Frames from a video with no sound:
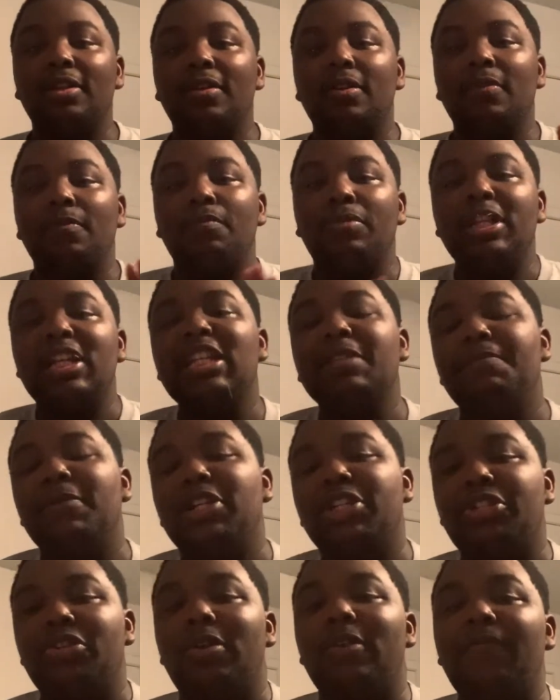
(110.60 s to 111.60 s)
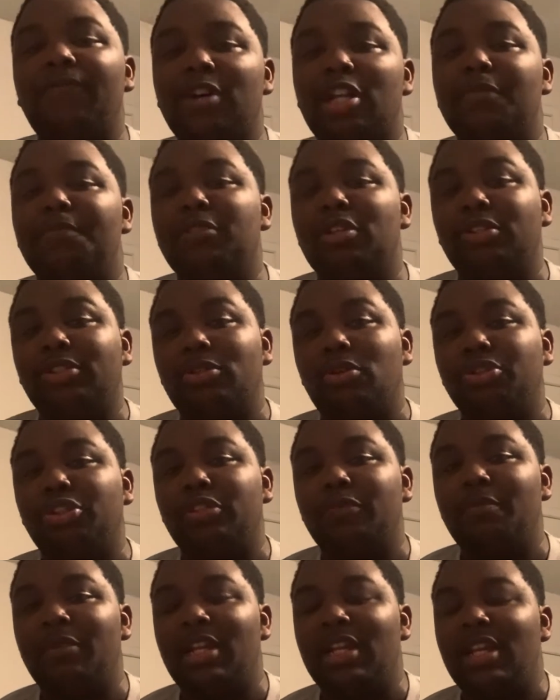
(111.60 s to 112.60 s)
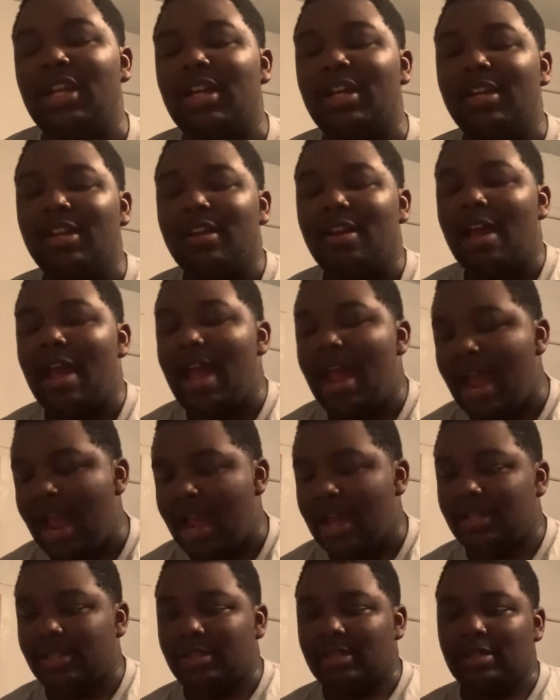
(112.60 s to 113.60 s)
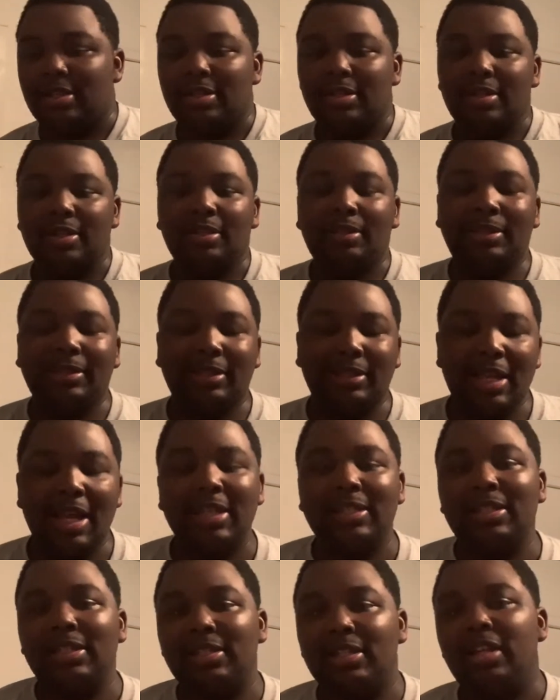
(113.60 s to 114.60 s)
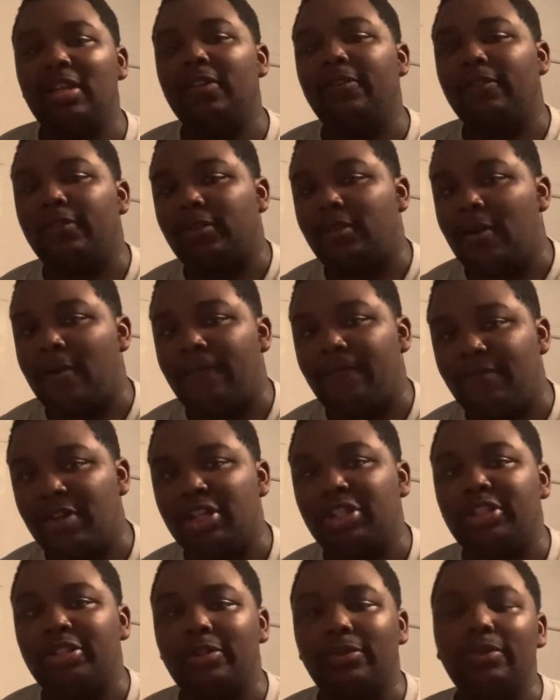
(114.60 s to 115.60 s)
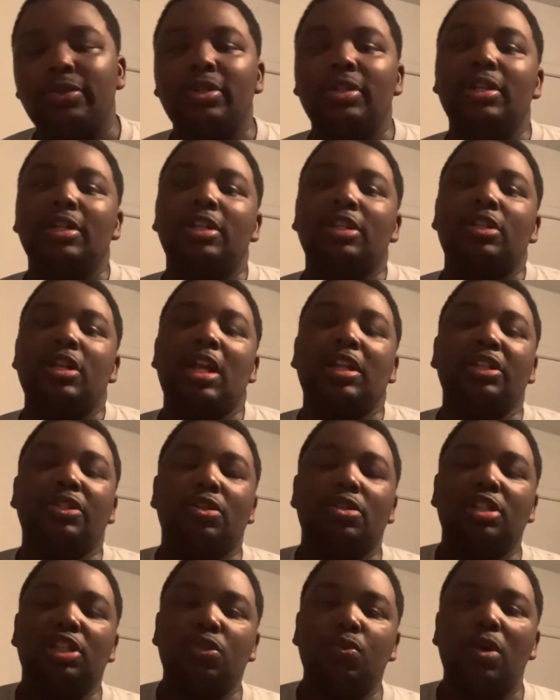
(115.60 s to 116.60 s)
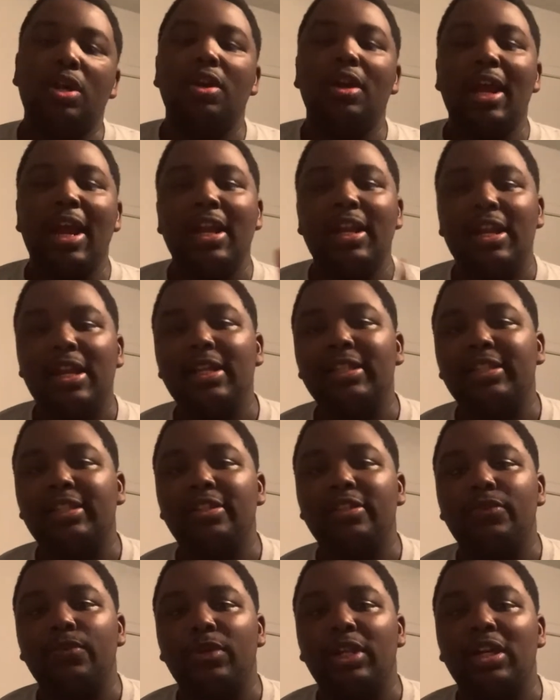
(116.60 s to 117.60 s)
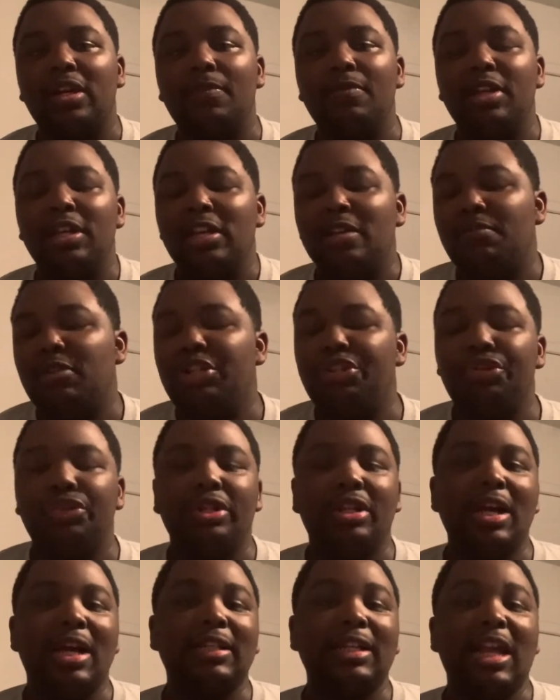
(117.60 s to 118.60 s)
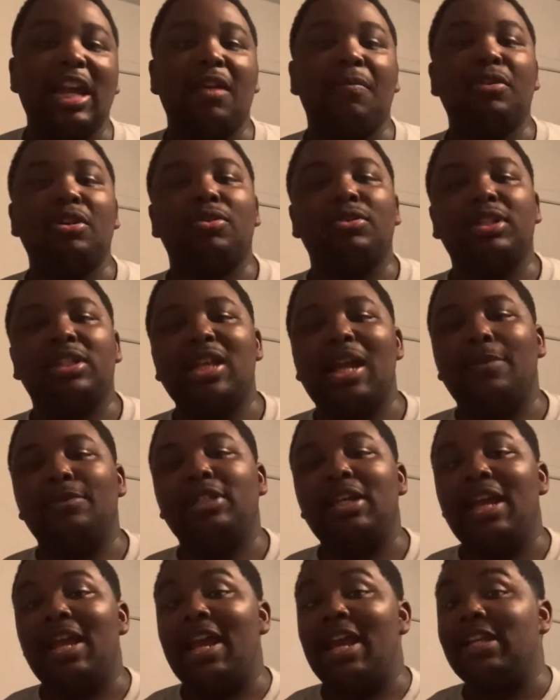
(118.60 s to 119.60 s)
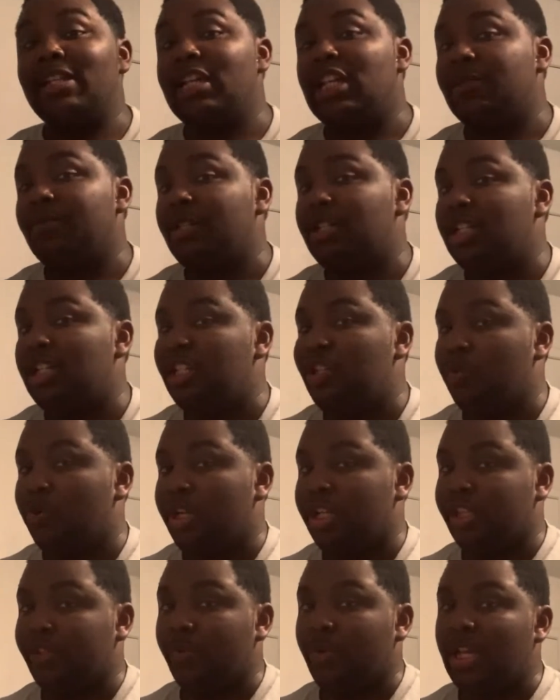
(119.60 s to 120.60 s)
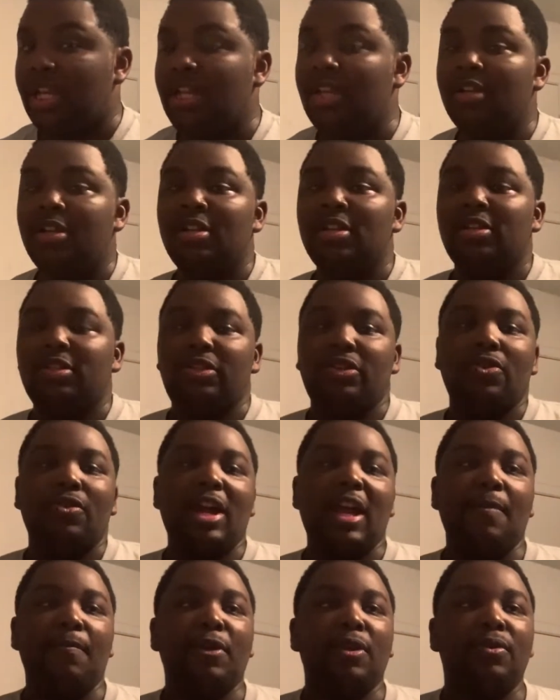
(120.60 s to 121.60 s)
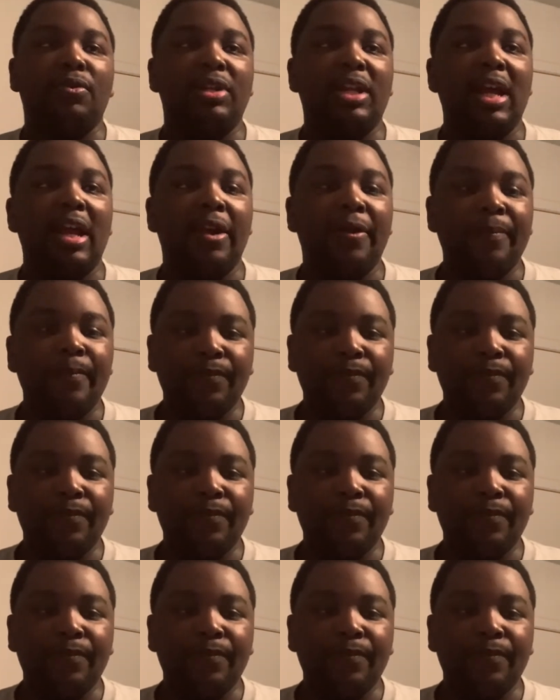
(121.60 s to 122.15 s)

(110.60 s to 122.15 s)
please make sure to follow me on social media at Desi Official. That is on Twitter and Instagram. Make sure you guys add me on Snapchat at DesmondD23. So you can add me on there.